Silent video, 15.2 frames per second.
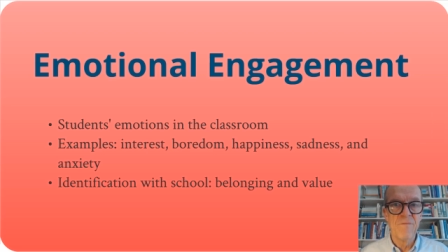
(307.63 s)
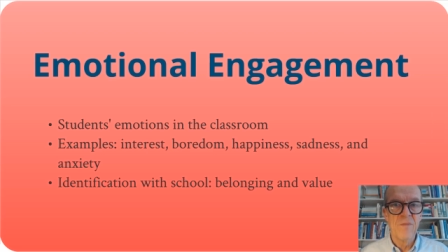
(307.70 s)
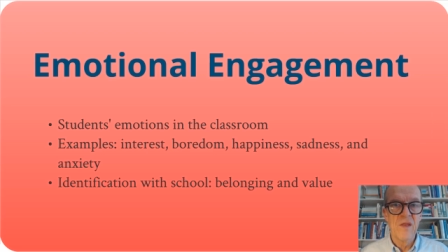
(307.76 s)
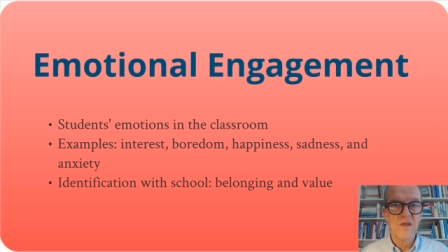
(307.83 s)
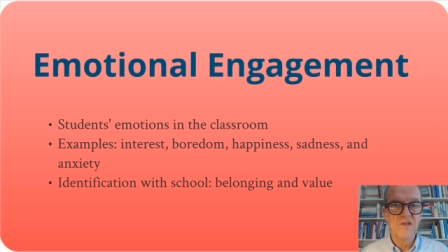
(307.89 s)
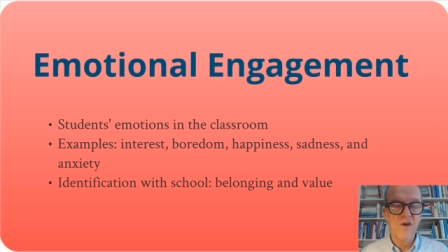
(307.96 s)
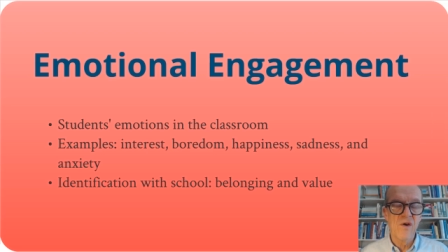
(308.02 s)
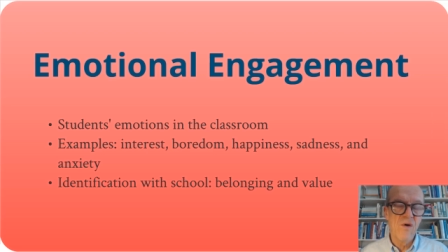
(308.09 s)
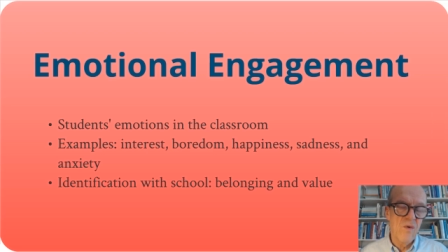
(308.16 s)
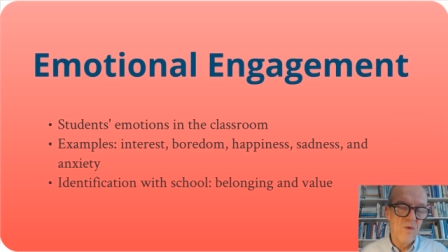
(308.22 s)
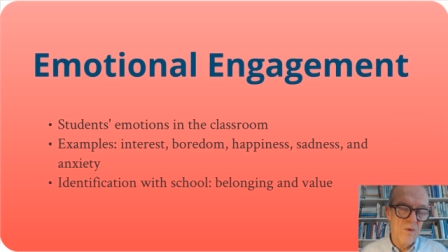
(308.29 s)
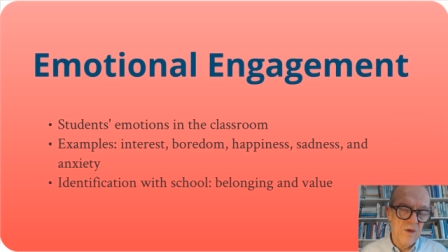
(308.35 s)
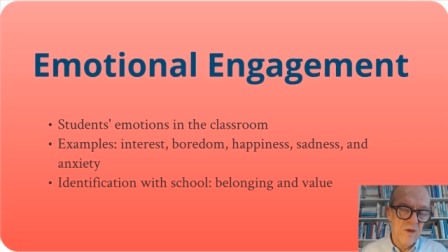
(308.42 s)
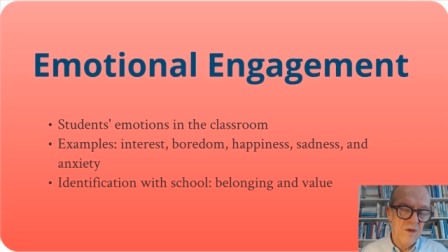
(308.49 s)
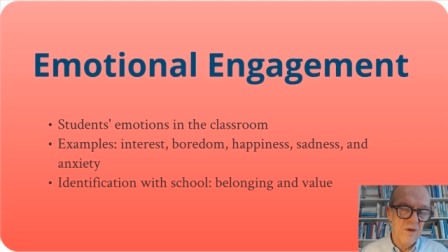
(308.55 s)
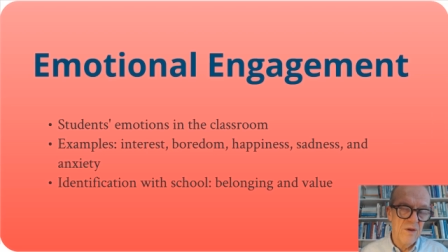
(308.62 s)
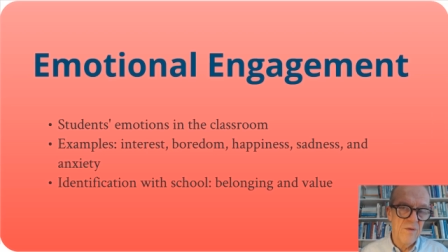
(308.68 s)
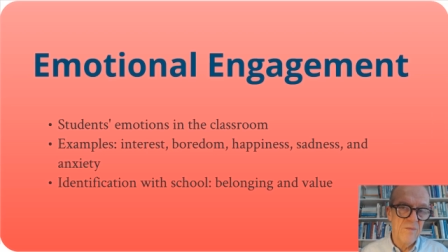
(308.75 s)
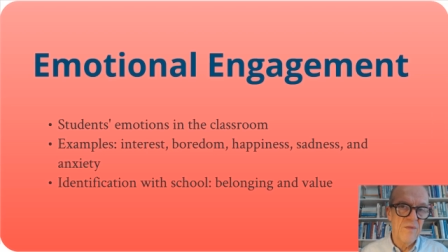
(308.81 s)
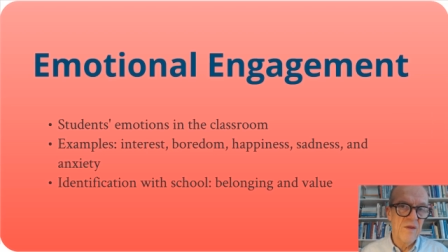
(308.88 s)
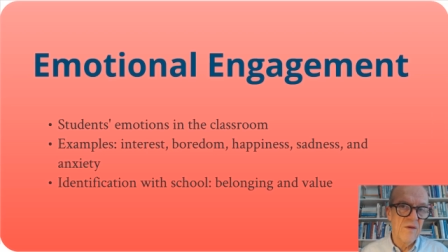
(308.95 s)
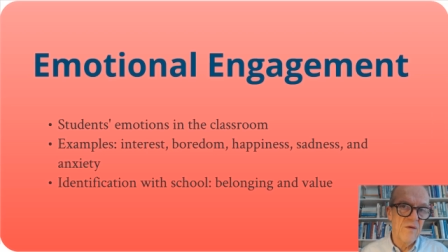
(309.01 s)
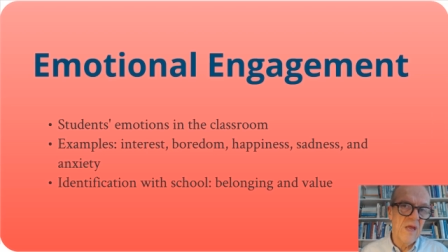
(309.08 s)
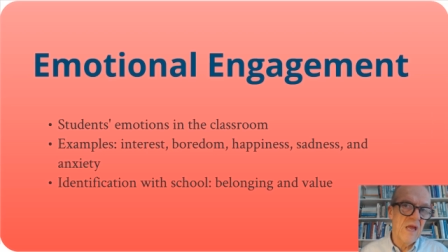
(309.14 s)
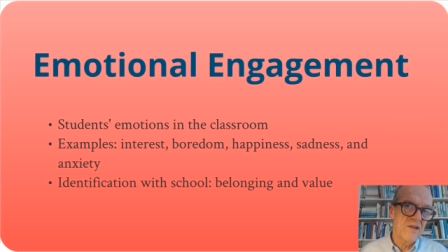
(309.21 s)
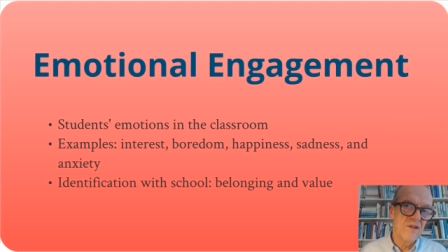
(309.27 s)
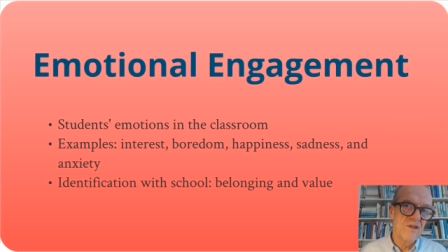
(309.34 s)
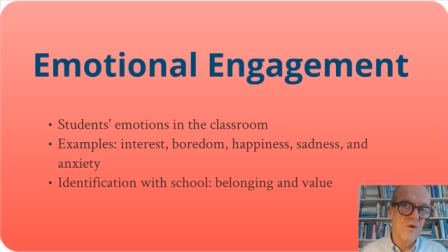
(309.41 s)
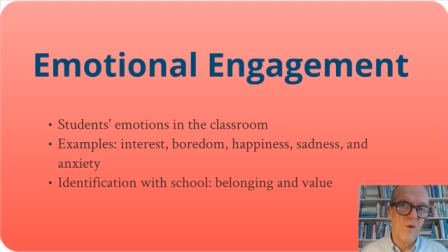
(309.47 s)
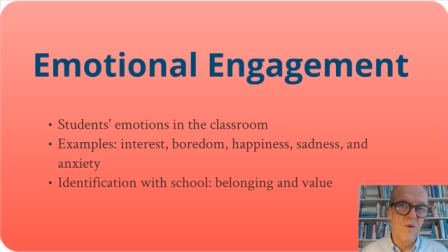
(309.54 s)
So, as
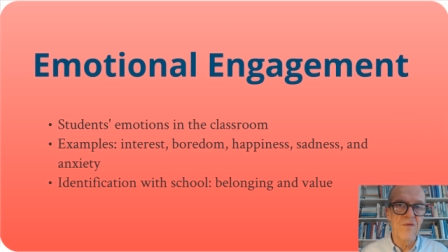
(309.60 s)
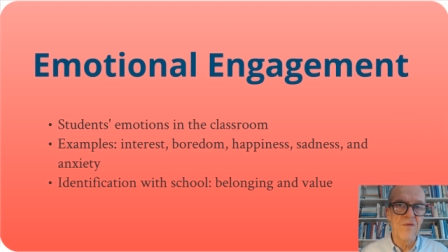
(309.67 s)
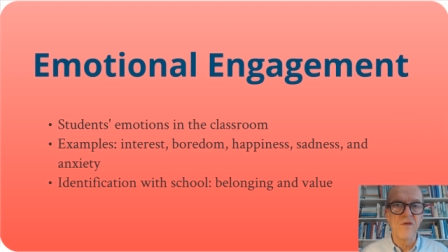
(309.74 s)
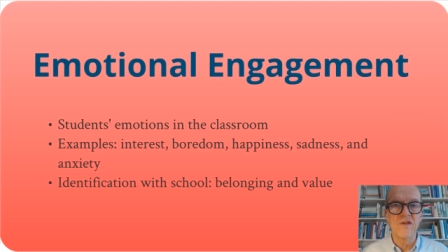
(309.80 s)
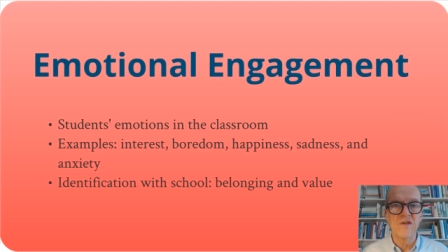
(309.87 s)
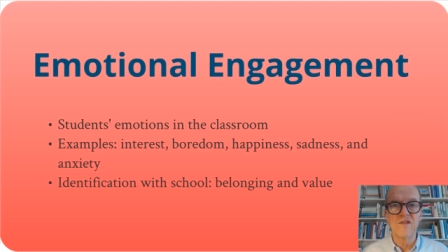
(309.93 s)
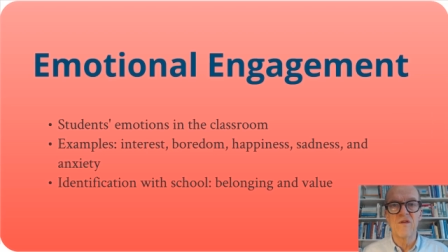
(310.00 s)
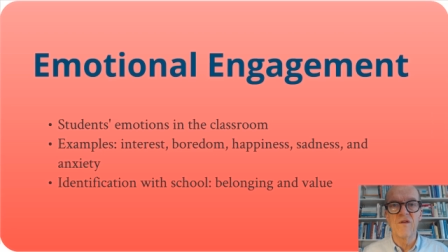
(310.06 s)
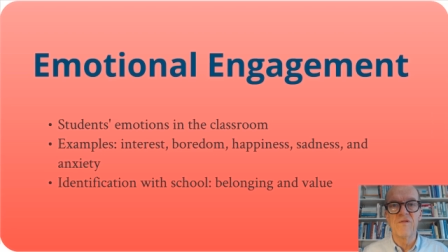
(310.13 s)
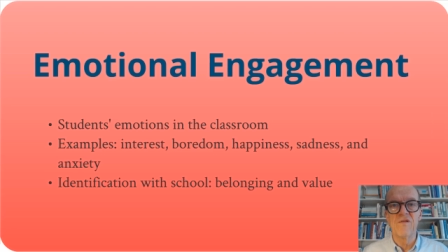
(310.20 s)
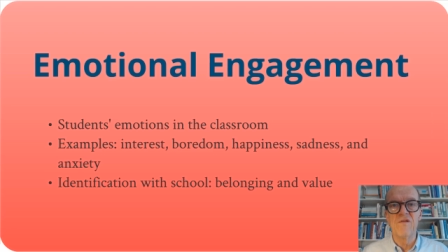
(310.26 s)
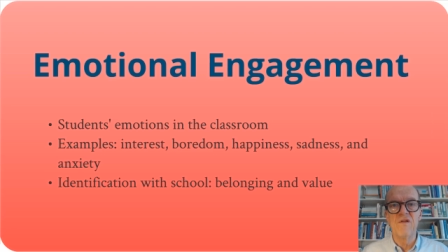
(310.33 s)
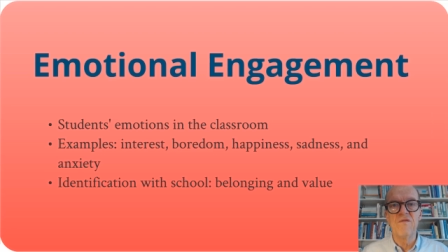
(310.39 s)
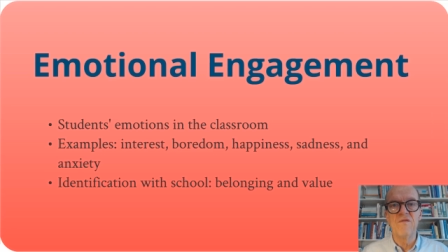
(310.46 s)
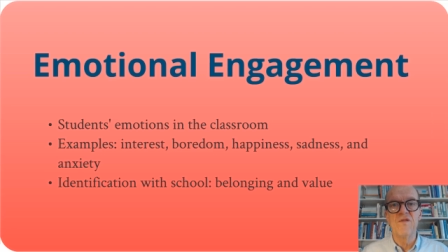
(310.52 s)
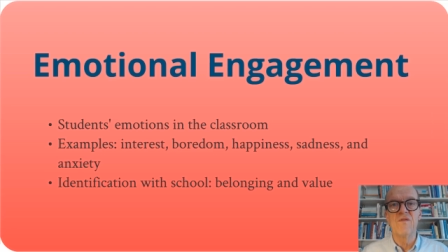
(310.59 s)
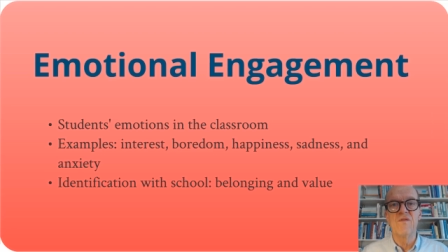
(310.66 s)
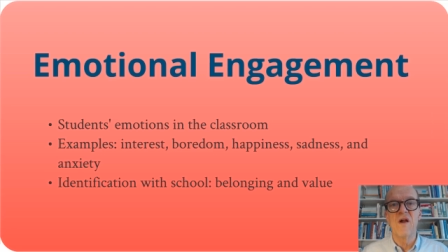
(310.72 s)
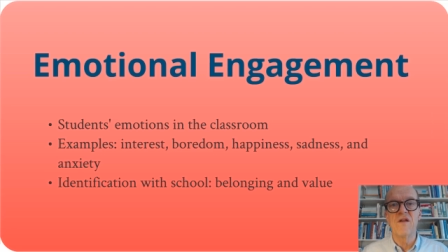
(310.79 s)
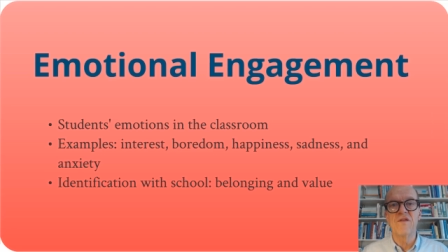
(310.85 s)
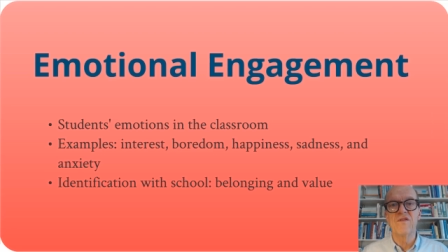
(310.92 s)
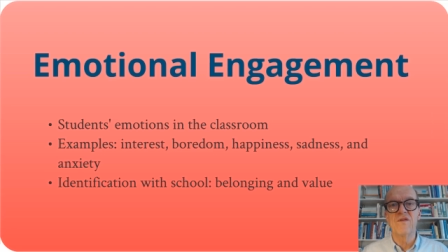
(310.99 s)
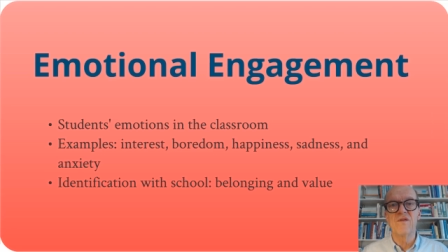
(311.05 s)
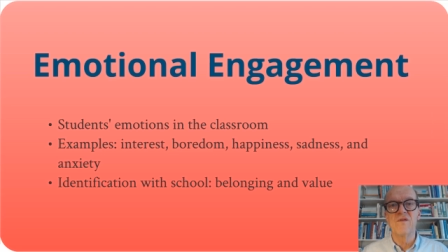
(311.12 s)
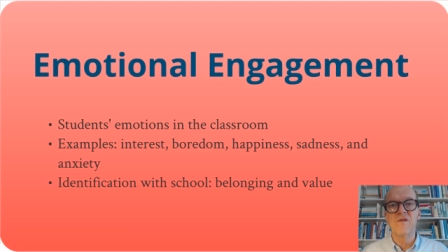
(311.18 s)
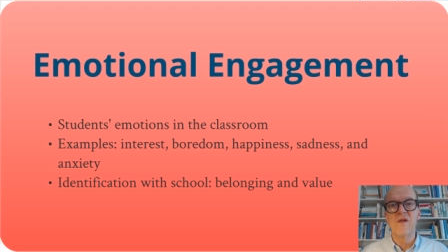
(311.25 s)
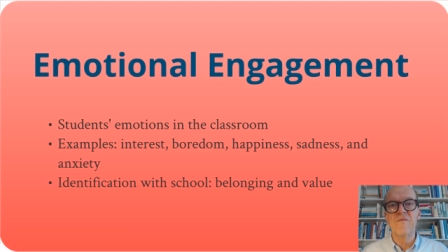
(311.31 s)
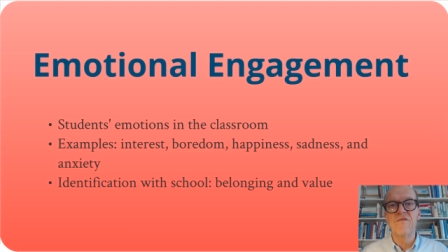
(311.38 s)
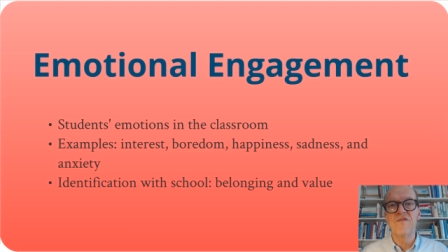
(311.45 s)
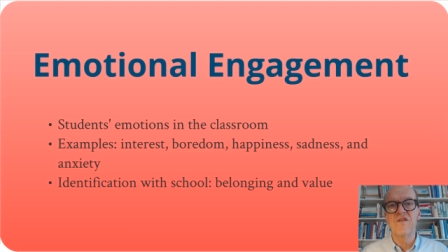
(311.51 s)
the authors of the review article
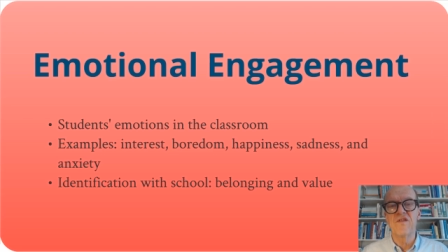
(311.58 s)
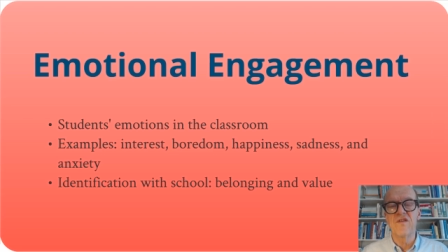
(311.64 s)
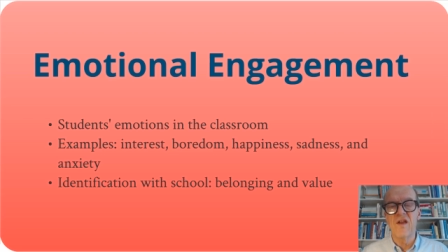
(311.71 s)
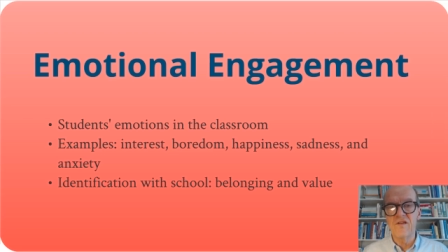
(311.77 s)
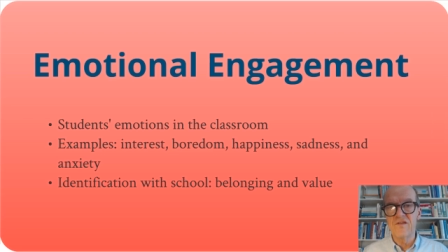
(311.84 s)
emphasize,